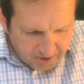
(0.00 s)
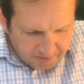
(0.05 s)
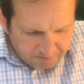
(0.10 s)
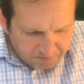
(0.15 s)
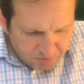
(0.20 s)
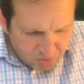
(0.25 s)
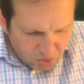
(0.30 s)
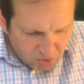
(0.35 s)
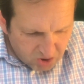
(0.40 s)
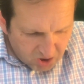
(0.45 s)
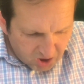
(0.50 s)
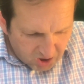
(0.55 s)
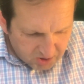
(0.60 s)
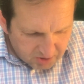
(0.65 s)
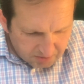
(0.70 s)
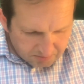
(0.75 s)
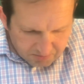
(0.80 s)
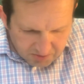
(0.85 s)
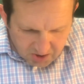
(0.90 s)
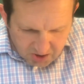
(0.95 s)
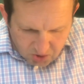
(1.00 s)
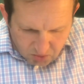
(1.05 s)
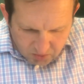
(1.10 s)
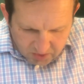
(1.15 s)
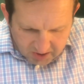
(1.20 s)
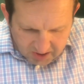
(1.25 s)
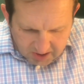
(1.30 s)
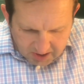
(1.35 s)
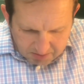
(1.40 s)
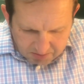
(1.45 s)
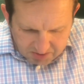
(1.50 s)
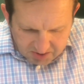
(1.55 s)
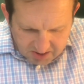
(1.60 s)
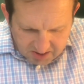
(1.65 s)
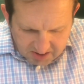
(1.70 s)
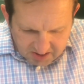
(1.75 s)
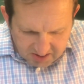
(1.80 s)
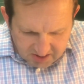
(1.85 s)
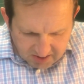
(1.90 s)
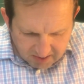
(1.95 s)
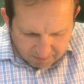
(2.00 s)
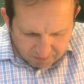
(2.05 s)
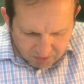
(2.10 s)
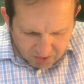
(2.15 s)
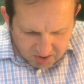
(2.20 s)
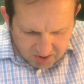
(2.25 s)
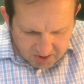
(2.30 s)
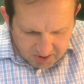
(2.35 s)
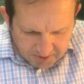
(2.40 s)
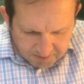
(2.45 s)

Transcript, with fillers: Yuchadim. When it comes to these different